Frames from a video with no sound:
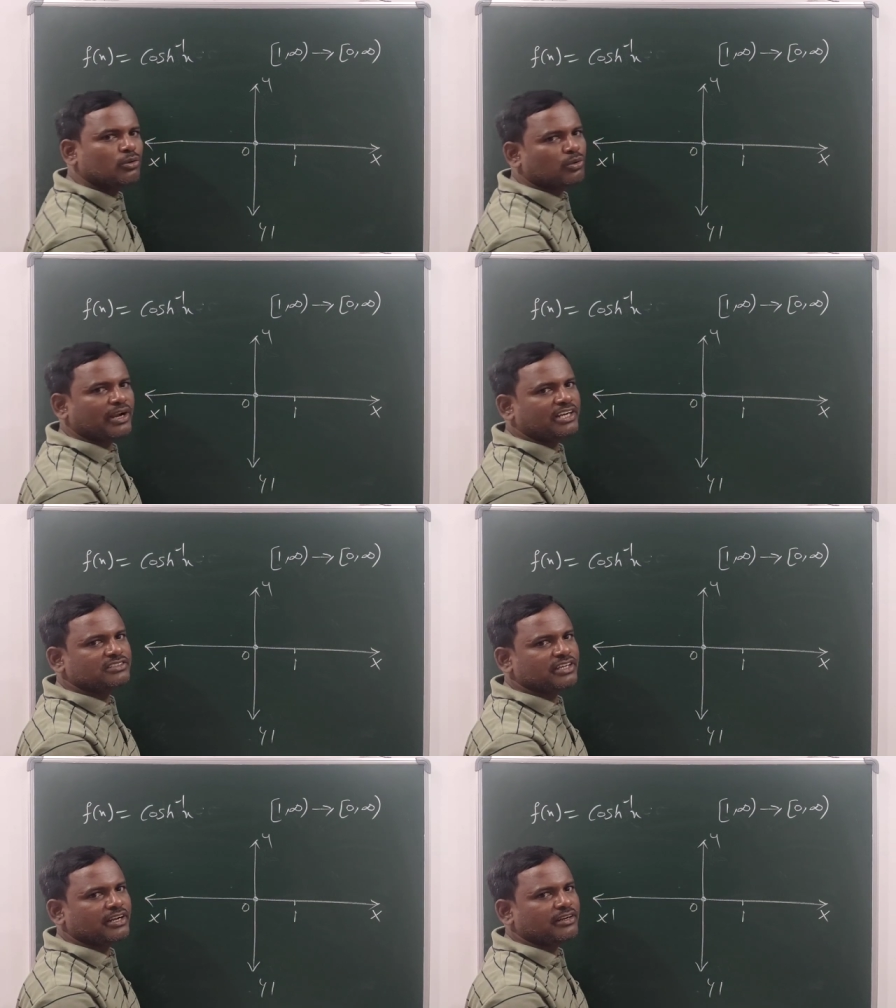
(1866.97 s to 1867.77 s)
to right
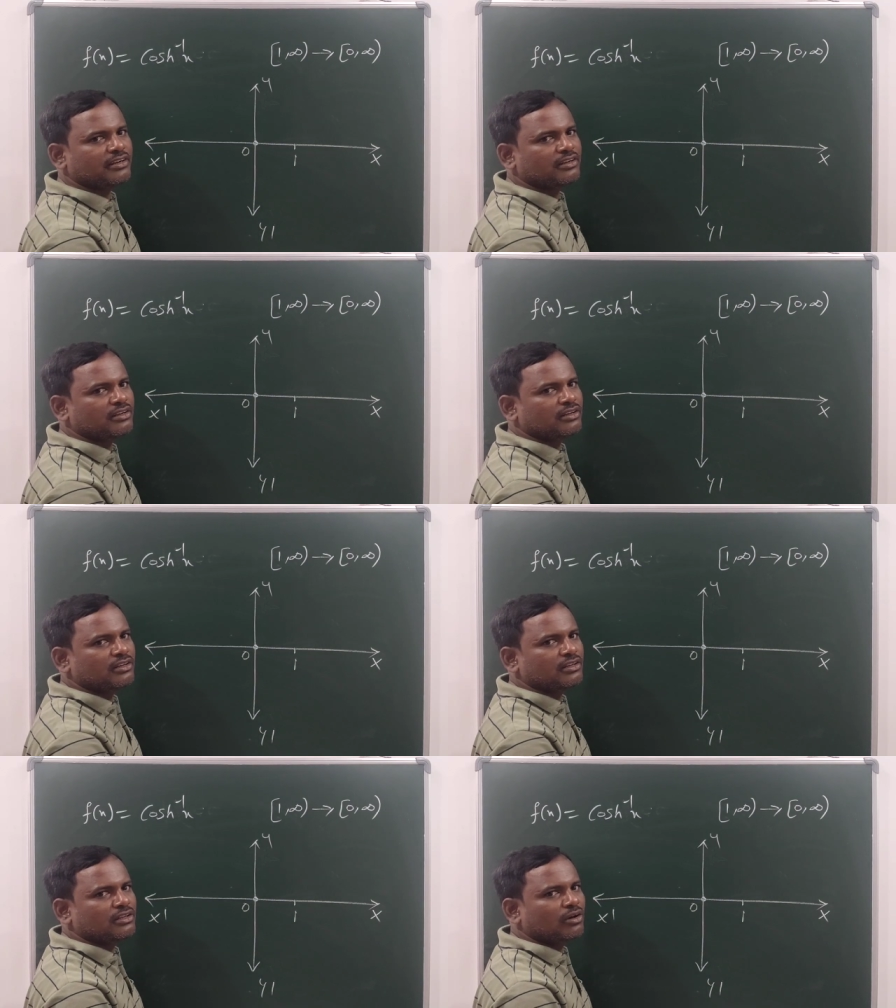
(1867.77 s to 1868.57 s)
side,
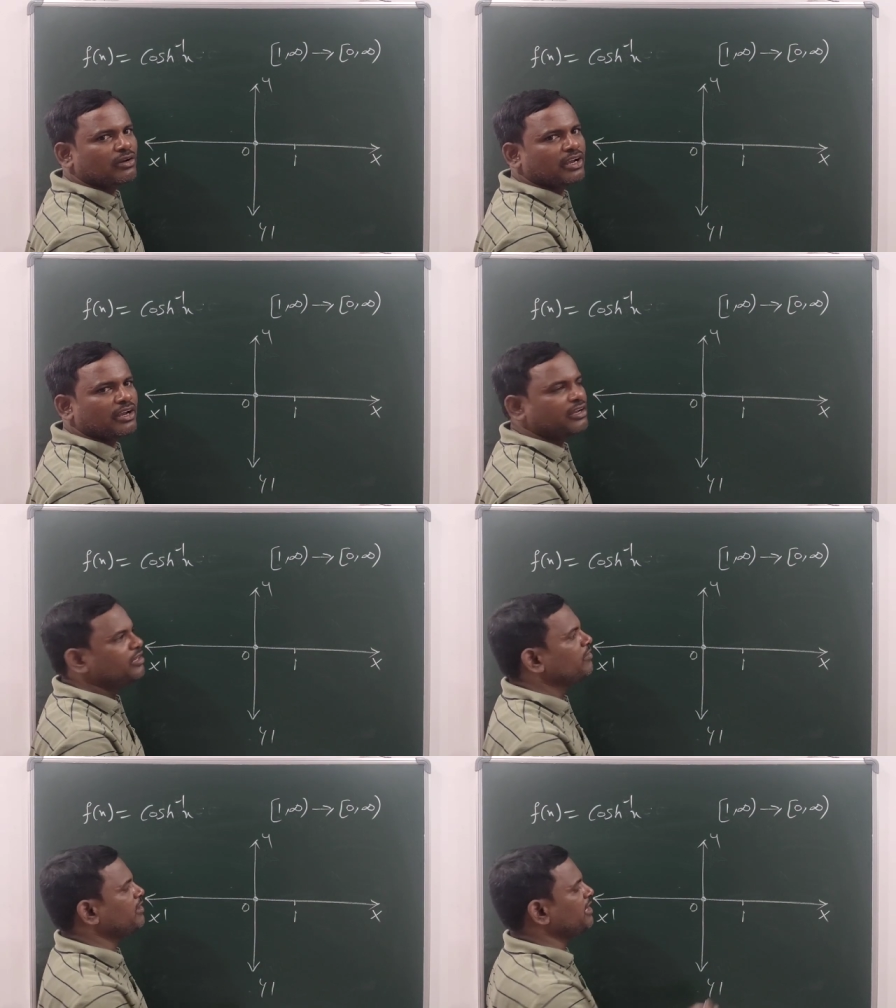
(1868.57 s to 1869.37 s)

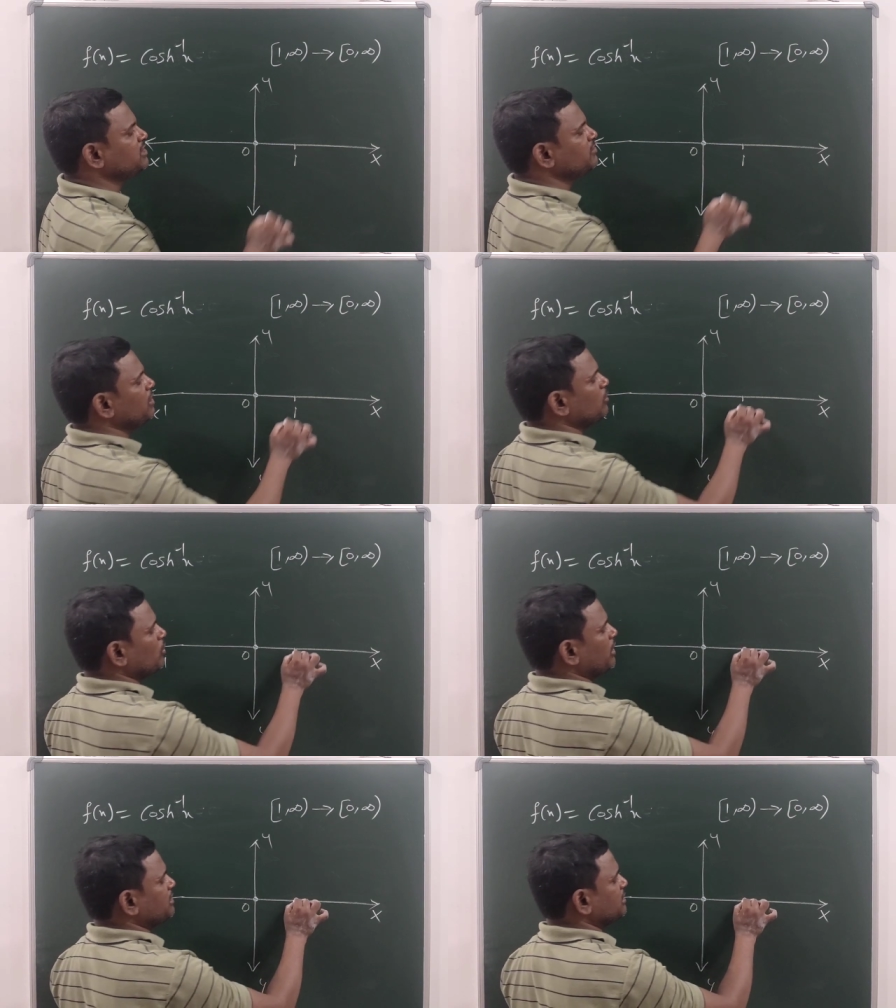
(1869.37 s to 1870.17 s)
okay, your range will
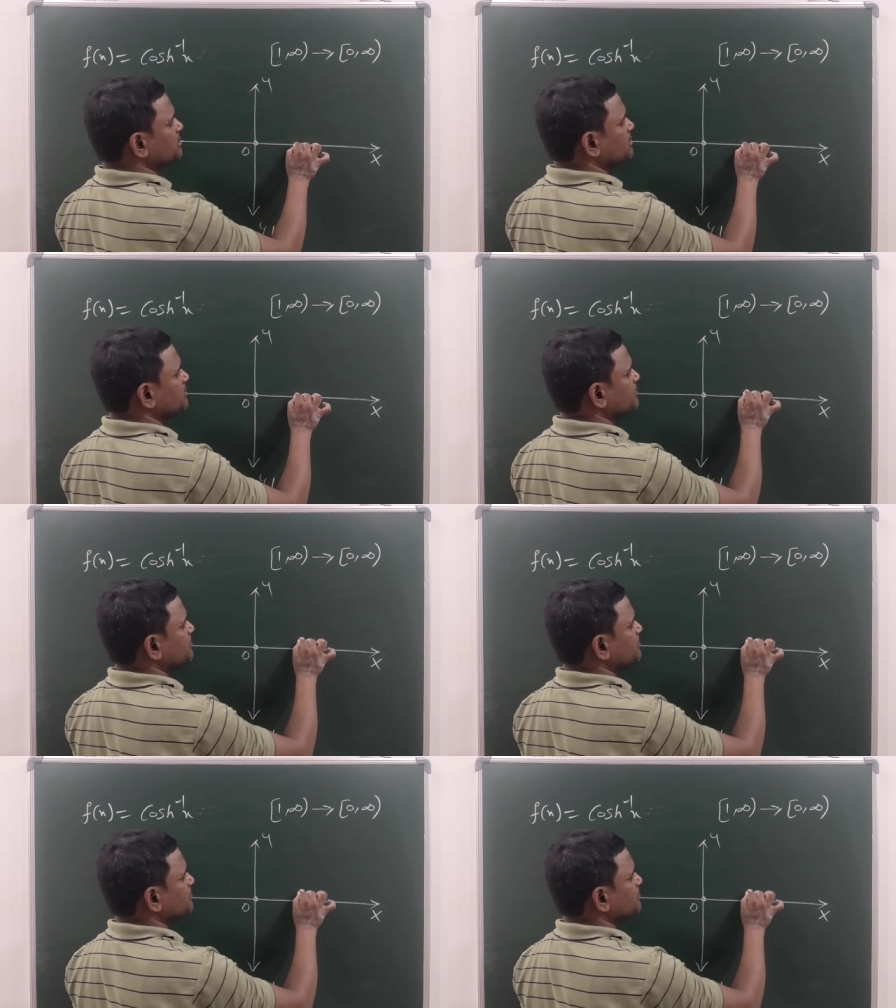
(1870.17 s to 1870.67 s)
go like this.